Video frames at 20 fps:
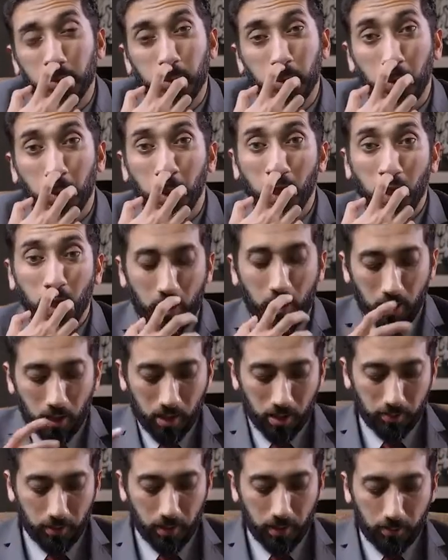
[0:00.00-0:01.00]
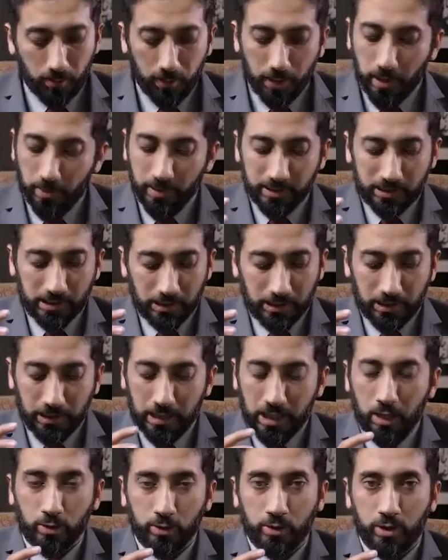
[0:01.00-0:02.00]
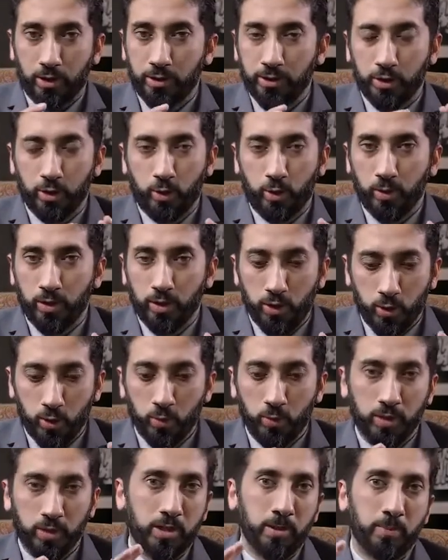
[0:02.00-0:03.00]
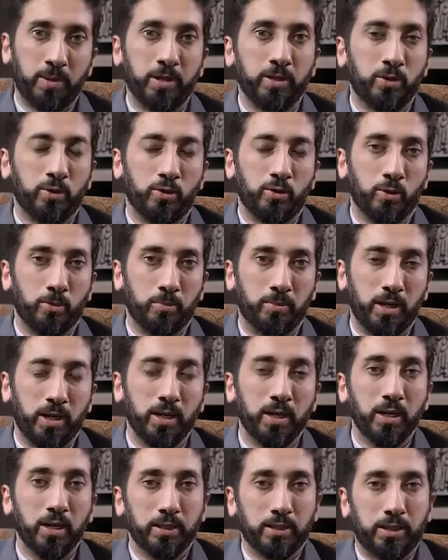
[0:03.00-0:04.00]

So all we are basically now turned into a new independent ummah